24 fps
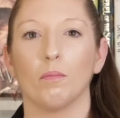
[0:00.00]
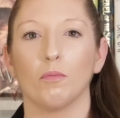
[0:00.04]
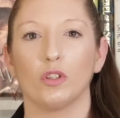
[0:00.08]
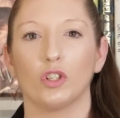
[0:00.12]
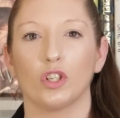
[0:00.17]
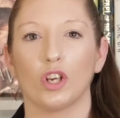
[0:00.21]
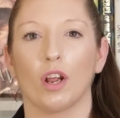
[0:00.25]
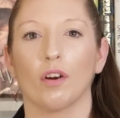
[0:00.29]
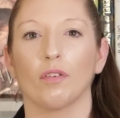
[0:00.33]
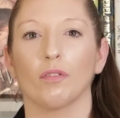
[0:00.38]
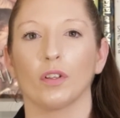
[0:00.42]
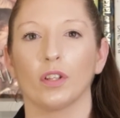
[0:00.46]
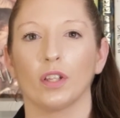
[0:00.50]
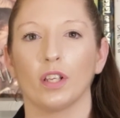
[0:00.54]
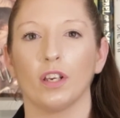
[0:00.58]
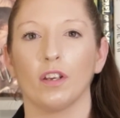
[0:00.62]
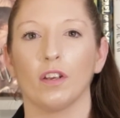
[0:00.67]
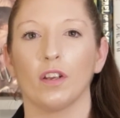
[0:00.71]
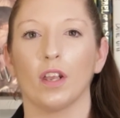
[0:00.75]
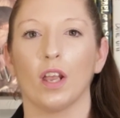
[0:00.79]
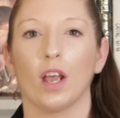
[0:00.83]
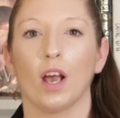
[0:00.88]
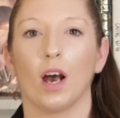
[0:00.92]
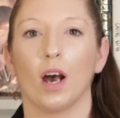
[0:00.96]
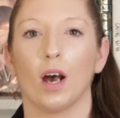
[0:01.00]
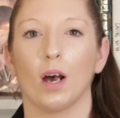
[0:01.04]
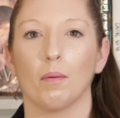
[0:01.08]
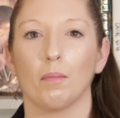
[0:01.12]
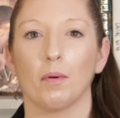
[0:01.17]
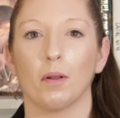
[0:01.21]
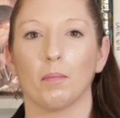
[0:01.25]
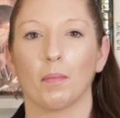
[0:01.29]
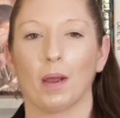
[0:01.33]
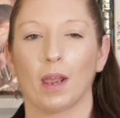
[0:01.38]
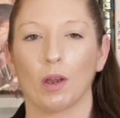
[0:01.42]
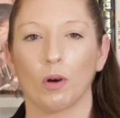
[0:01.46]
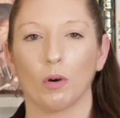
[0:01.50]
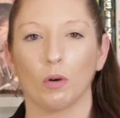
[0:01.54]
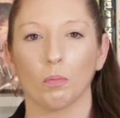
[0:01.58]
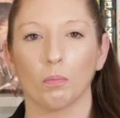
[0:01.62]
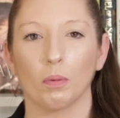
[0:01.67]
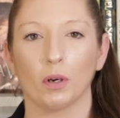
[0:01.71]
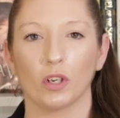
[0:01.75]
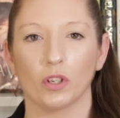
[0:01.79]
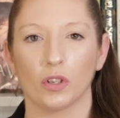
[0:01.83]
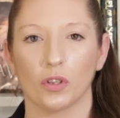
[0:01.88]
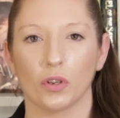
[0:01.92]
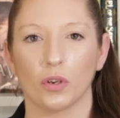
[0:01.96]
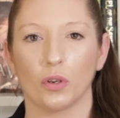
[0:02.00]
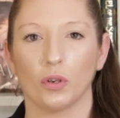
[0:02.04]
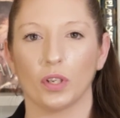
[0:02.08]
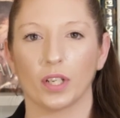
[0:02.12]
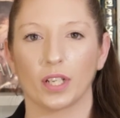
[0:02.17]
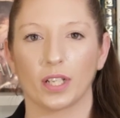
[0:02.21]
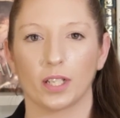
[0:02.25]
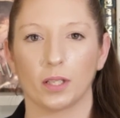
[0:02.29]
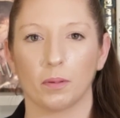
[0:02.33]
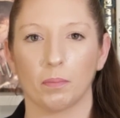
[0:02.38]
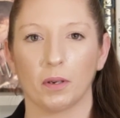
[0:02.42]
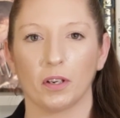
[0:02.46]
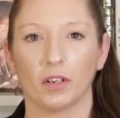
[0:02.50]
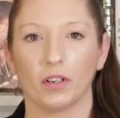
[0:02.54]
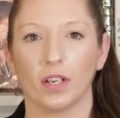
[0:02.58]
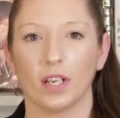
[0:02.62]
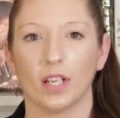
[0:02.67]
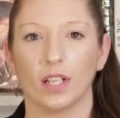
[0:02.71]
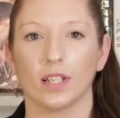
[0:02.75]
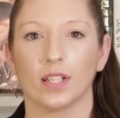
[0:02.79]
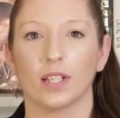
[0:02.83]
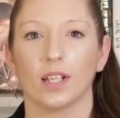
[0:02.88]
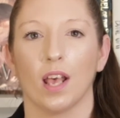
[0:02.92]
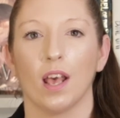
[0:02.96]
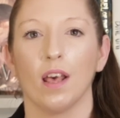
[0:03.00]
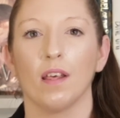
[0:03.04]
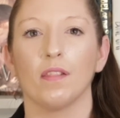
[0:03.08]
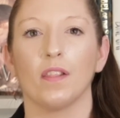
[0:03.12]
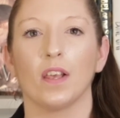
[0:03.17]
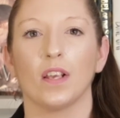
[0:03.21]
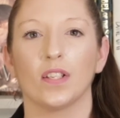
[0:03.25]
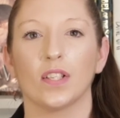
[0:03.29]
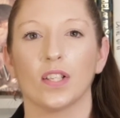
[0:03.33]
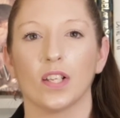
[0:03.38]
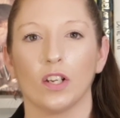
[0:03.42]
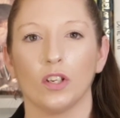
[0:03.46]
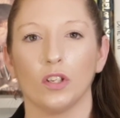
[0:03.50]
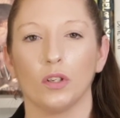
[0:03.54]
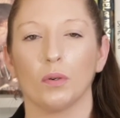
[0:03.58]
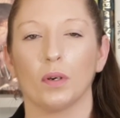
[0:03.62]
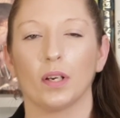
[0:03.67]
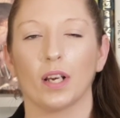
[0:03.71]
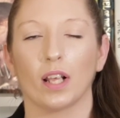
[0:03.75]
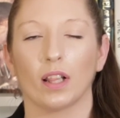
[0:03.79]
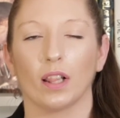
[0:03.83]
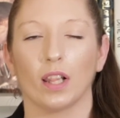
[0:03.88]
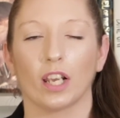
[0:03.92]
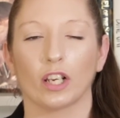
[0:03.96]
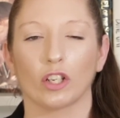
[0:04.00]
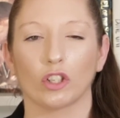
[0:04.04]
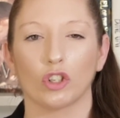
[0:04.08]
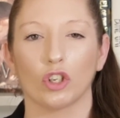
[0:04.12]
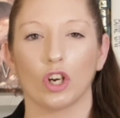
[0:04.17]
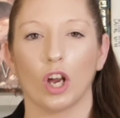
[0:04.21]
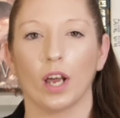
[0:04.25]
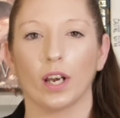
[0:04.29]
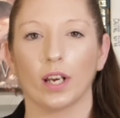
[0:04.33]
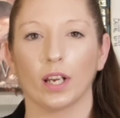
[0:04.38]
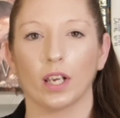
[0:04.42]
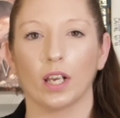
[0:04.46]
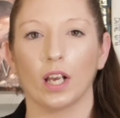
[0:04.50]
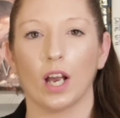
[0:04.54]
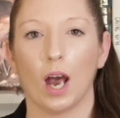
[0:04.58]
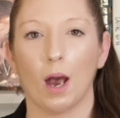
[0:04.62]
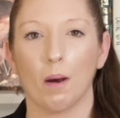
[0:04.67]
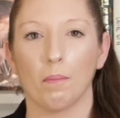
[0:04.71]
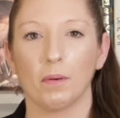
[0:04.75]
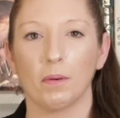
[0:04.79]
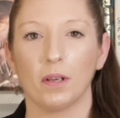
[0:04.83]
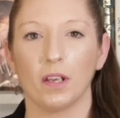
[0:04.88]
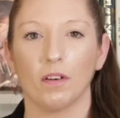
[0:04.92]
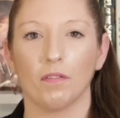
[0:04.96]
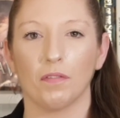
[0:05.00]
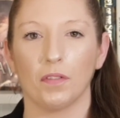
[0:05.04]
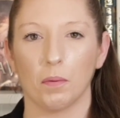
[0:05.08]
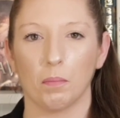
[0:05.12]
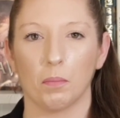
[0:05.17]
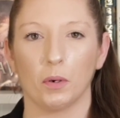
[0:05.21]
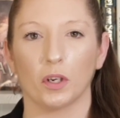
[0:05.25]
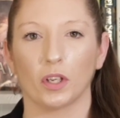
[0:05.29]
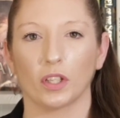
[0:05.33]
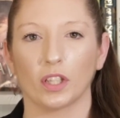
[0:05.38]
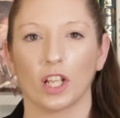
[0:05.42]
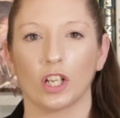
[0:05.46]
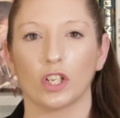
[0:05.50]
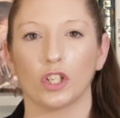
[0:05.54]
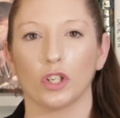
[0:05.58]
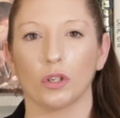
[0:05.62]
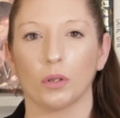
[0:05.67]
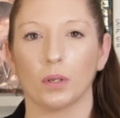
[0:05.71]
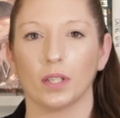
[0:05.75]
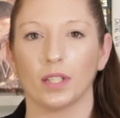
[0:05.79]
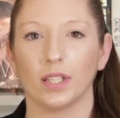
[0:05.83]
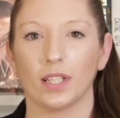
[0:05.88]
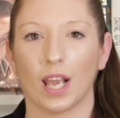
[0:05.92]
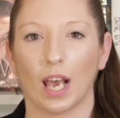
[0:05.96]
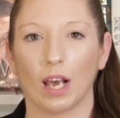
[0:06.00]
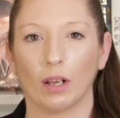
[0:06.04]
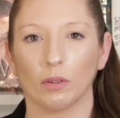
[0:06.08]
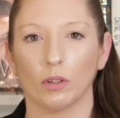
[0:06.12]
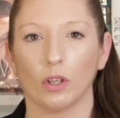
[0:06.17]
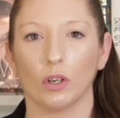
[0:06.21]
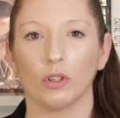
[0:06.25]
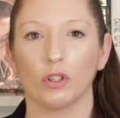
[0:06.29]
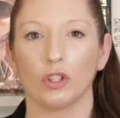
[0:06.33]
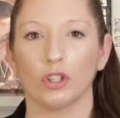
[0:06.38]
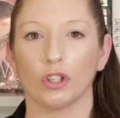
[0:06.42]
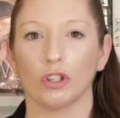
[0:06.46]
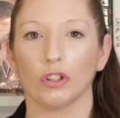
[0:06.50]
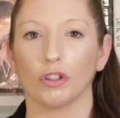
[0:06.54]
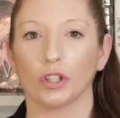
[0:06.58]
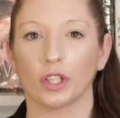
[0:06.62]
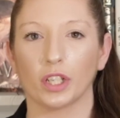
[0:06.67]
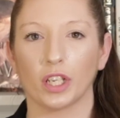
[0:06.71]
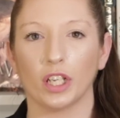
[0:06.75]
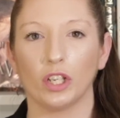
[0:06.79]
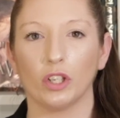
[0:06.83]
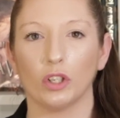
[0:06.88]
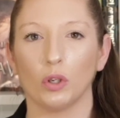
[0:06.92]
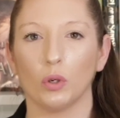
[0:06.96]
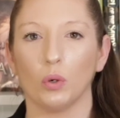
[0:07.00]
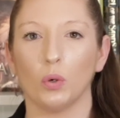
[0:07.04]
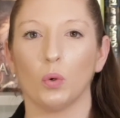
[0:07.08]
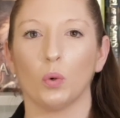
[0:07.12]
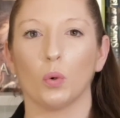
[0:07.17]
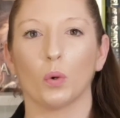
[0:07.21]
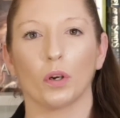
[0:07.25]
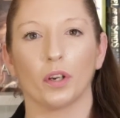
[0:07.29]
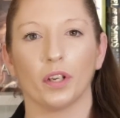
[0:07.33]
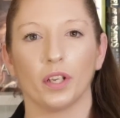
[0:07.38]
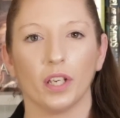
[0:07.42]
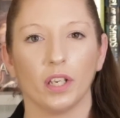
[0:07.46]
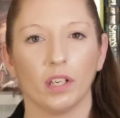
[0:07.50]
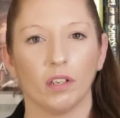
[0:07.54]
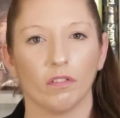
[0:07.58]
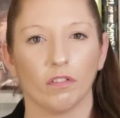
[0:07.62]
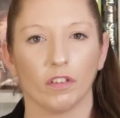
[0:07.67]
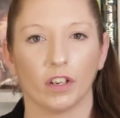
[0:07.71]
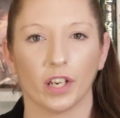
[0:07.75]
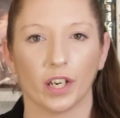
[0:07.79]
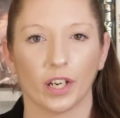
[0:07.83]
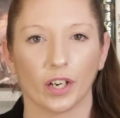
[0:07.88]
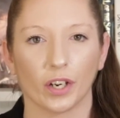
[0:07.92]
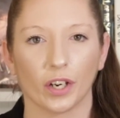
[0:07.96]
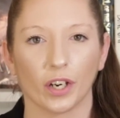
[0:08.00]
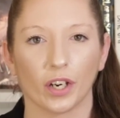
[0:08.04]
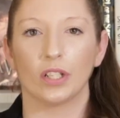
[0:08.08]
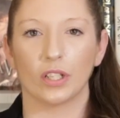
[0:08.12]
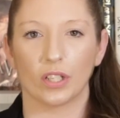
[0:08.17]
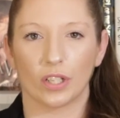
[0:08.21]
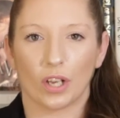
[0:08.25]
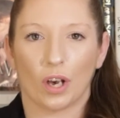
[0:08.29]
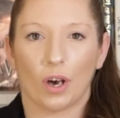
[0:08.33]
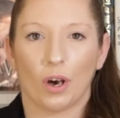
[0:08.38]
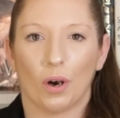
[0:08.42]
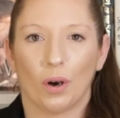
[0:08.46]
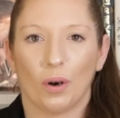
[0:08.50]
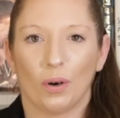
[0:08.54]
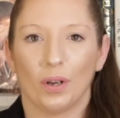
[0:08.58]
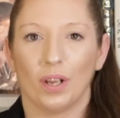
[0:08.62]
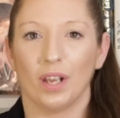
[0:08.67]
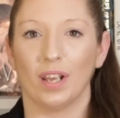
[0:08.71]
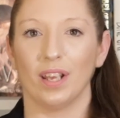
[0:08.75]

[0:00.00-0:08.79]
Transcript: Generally, in my own personal experience, they send you an electronic copy of the book that you can download to your Kindle or e-reader. So